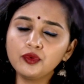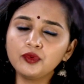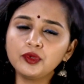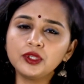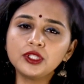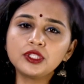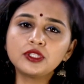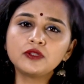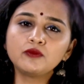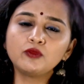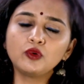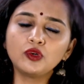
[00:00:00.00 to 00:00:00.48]

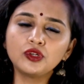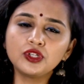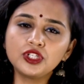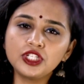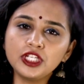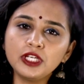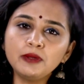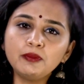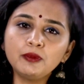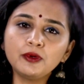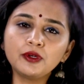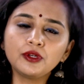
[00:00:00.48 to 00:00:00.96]
towards a more
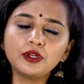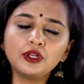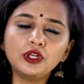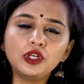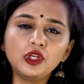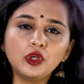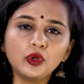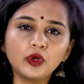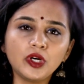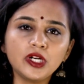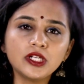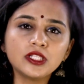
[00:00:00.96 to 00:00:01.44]
deeper
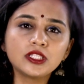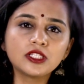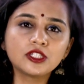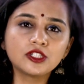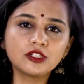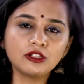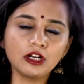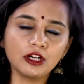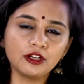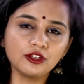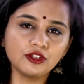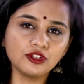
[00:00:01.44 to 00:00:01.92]
and
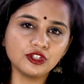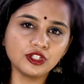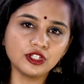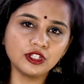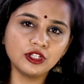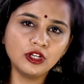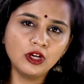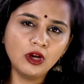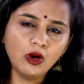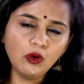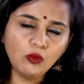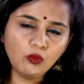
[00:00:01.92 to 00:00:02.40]
nuanced strategy.
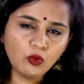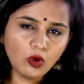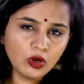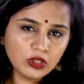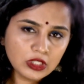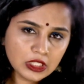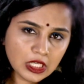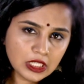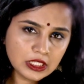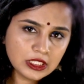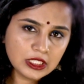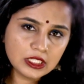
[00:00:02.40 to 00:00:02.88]

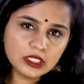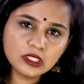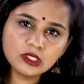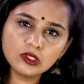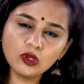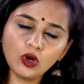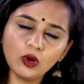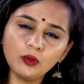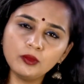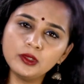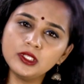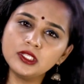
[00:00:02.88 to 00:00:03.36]
What are these
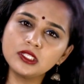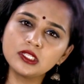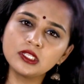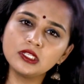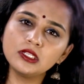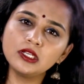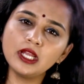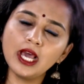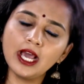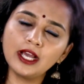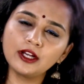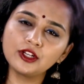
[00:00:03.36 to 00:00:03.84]
comments
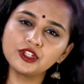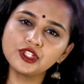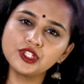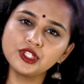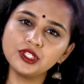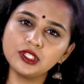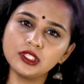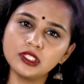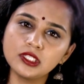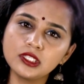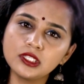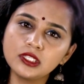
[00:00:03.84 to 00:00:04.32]
and
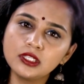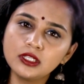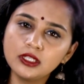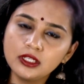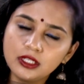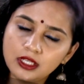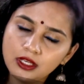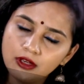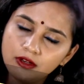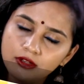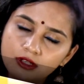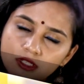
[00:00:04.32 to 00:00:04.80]
actions?
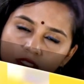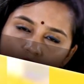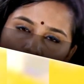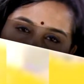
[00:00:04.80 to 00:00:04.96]
Here is